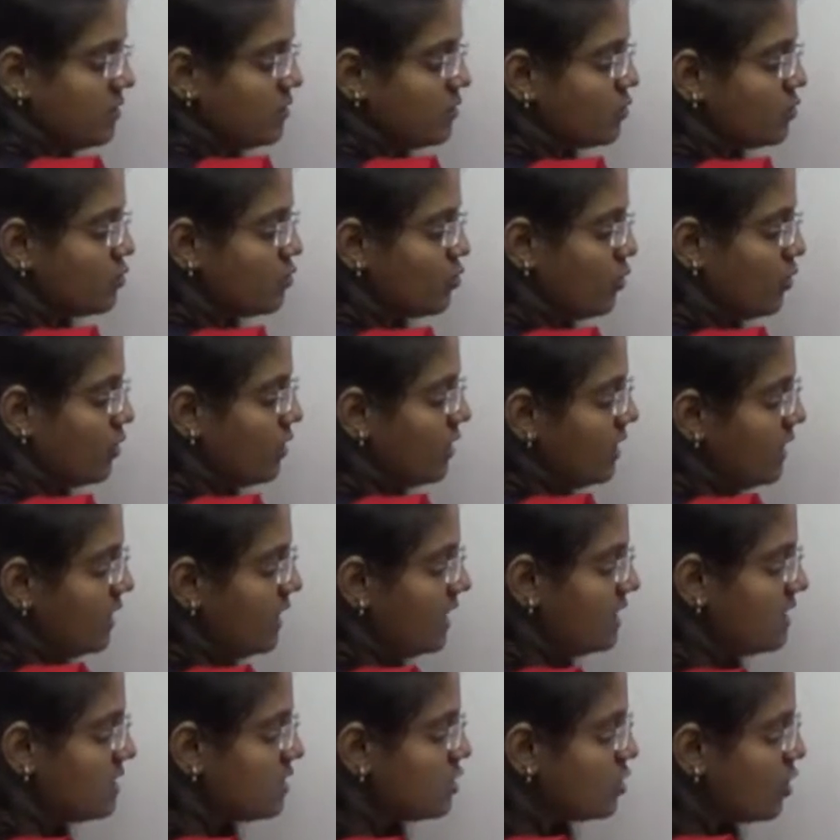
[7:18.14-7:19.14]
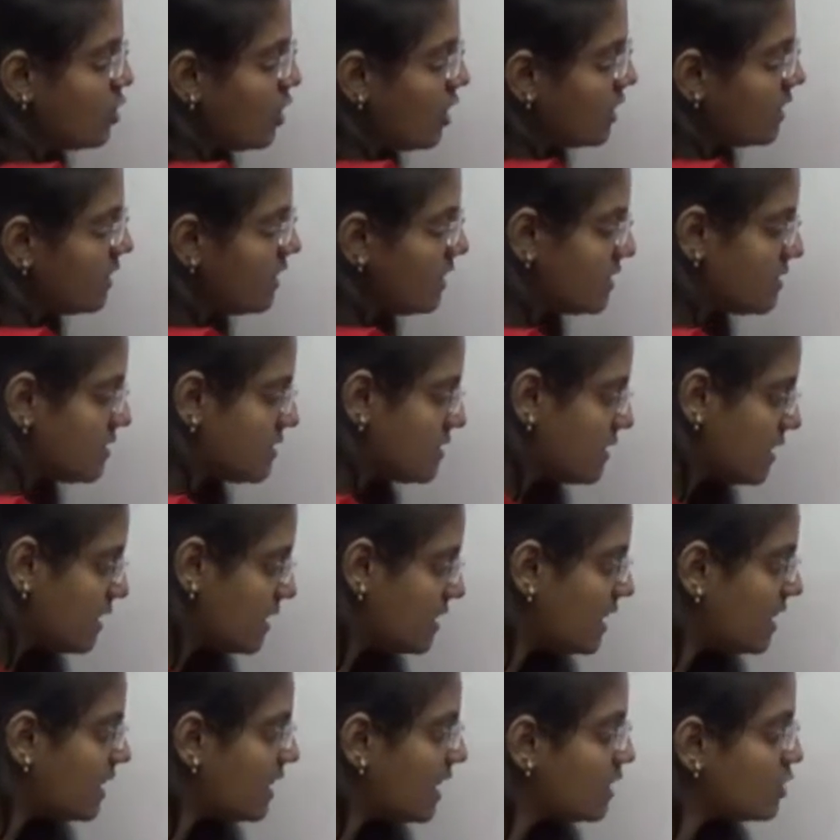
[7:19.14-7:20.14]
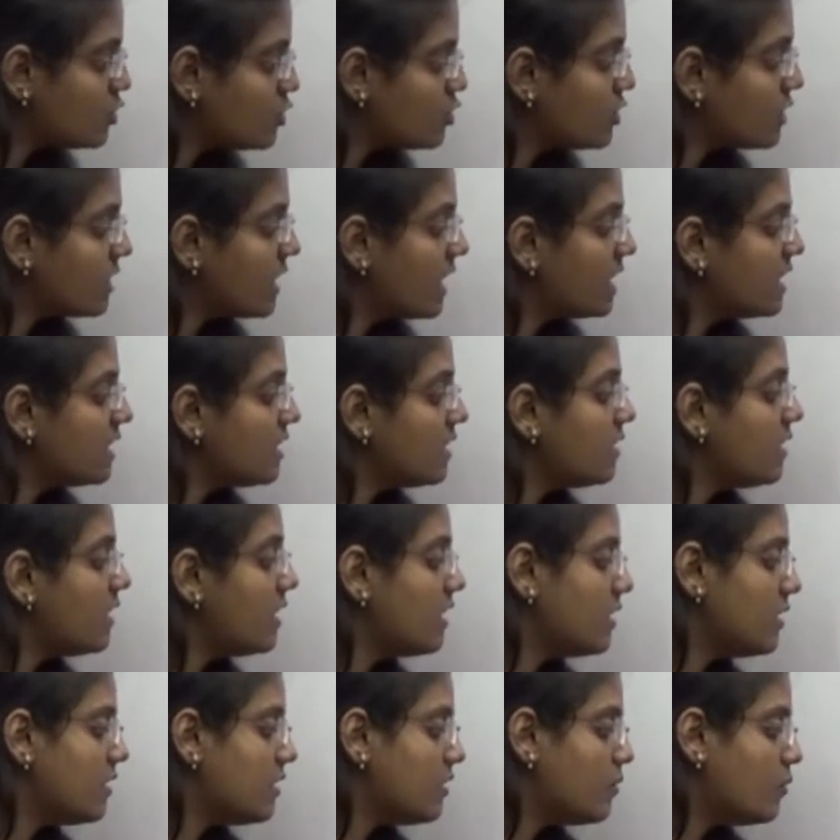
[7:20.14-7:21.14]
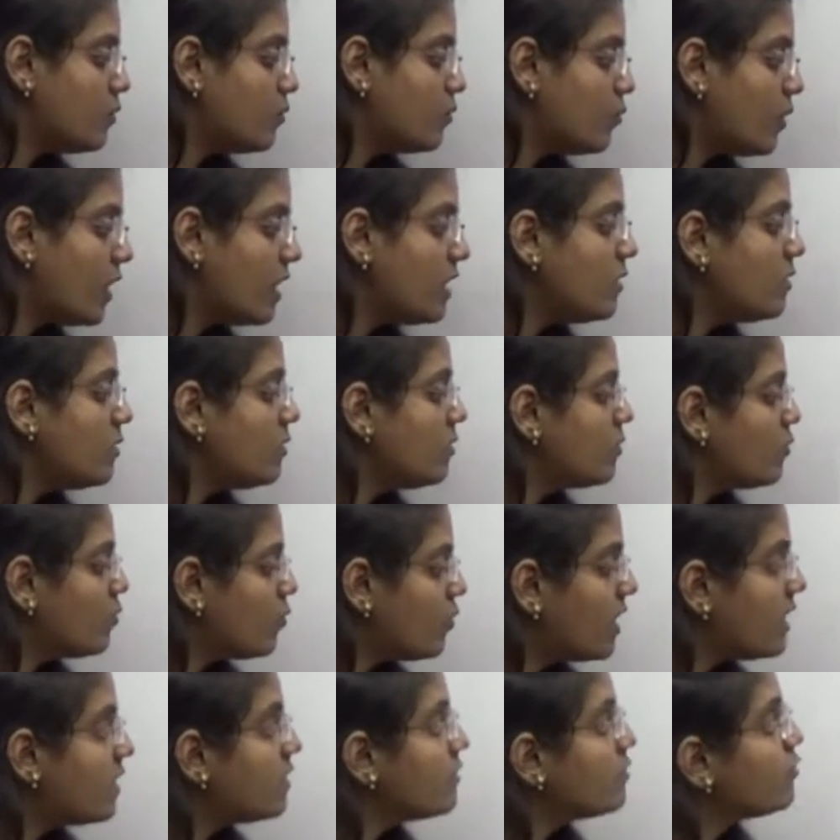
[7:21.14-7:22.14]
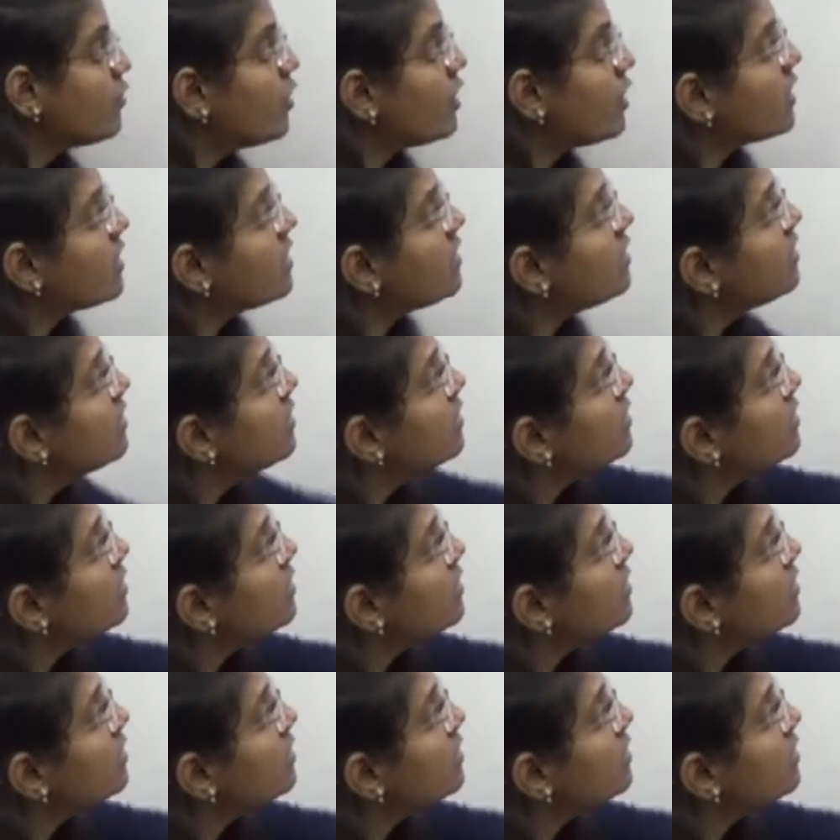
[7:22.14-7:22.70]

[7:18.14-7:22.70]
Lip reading: So it is not necessary that I should get one word for a